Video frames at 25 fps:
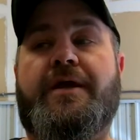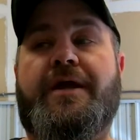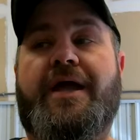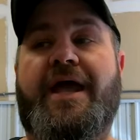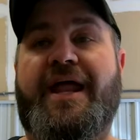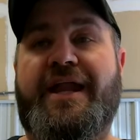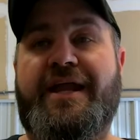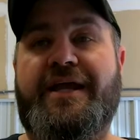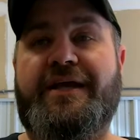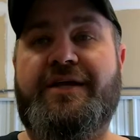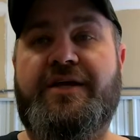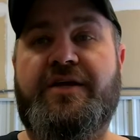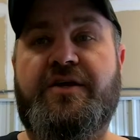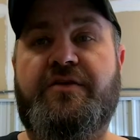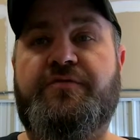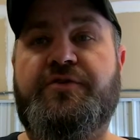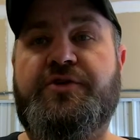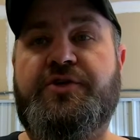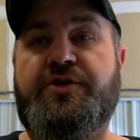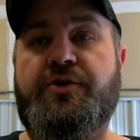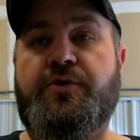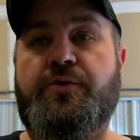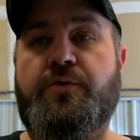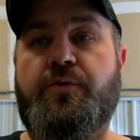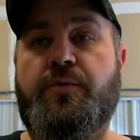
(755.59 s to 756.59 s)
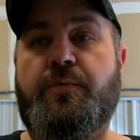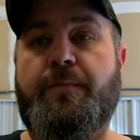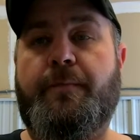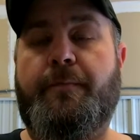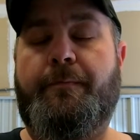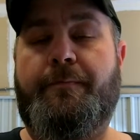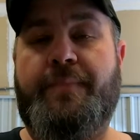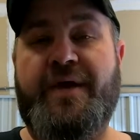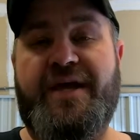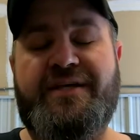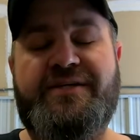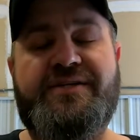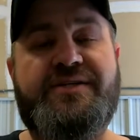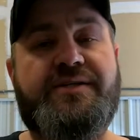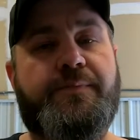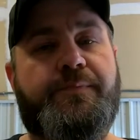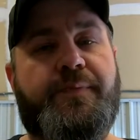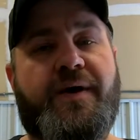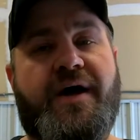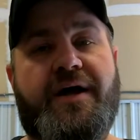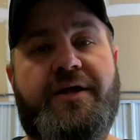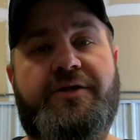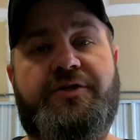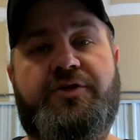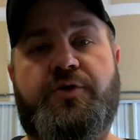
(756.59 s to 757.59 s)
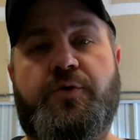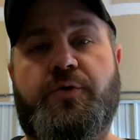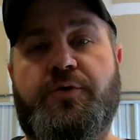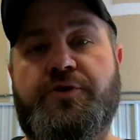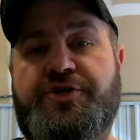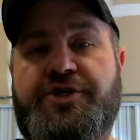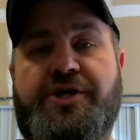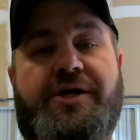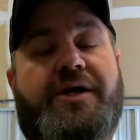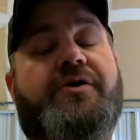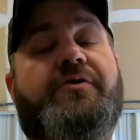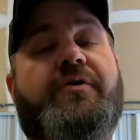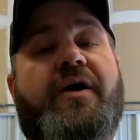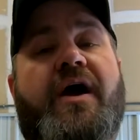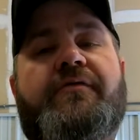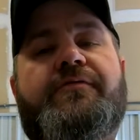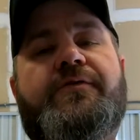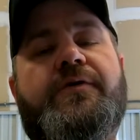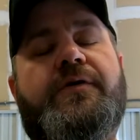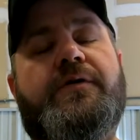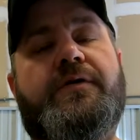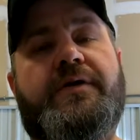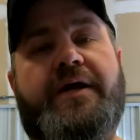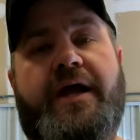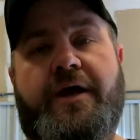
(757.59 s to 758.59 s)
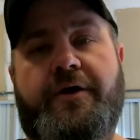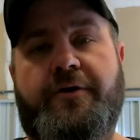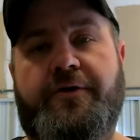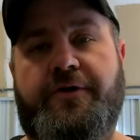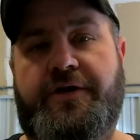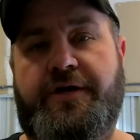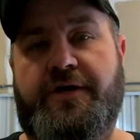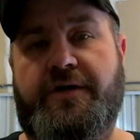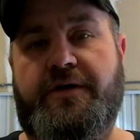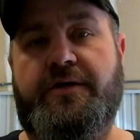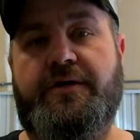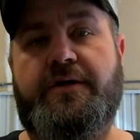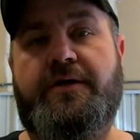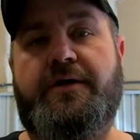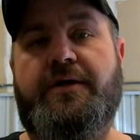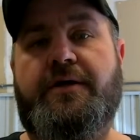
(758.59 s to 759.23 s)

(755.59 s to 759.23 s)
And it gives you, based upon your geographical area,